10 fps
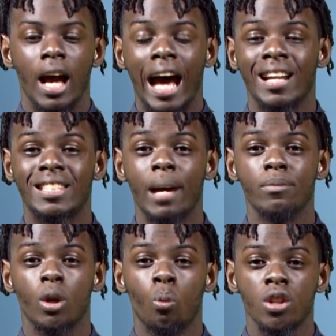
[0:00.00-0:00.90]
an
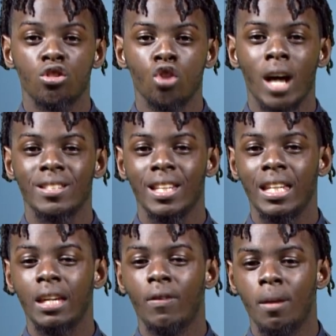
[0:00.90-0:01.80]
attempt was not
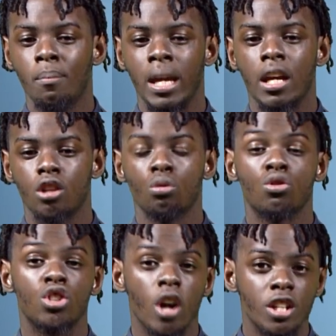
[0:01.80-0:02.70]
even made to
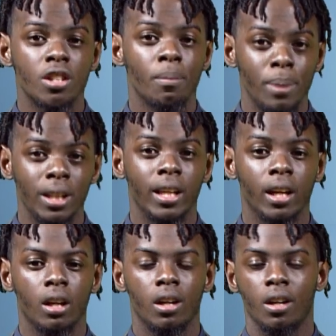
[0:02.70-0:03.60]
search the
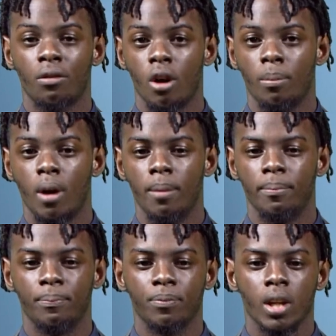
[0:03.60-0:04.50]
building for a
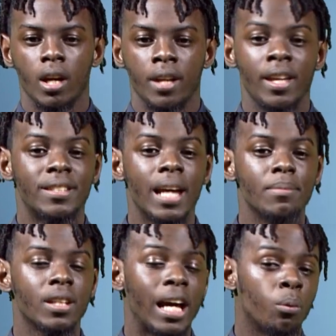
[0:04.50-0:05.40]
bomb. The
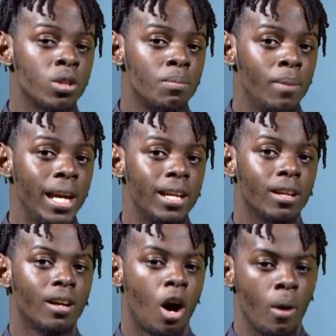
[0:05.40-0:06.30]
attempt that was made,
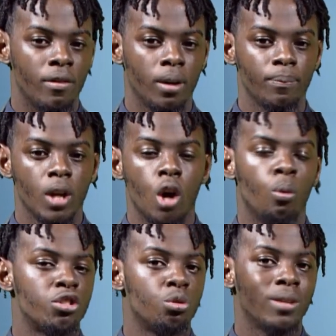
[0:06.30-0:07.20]
however,
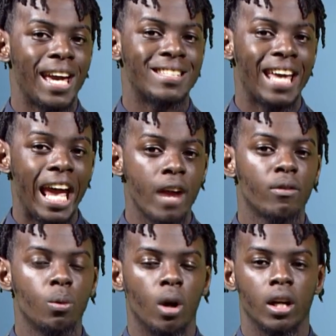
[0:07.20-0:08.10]
was to get
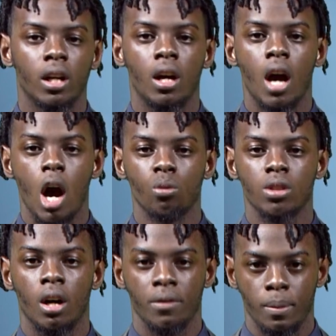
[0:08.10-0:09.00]
everyone out
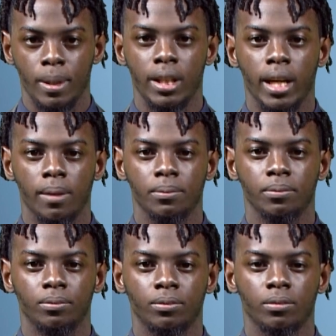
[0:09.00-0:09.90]
of the building.
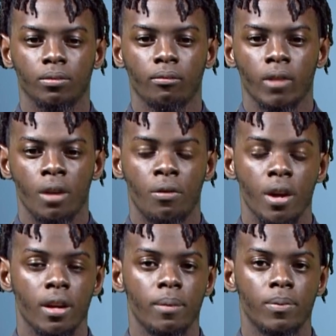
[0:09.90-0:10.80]

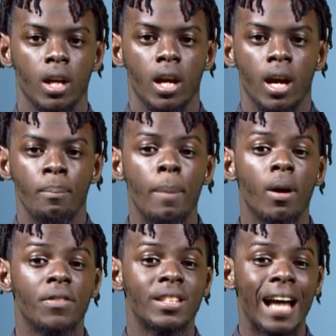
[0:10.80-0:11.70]
Further, member
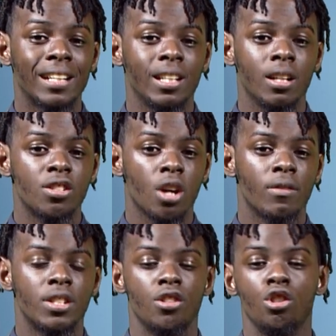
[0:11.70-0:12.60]
of the Tactical
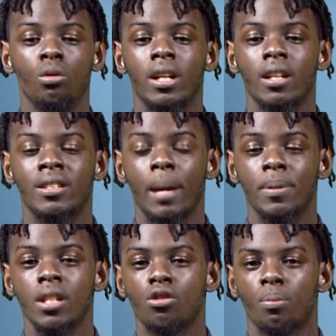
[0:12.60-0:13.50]
Services Unit
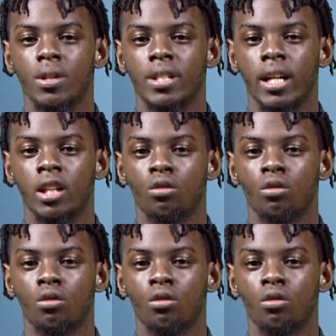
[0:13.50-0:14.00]
Deputy Superintendent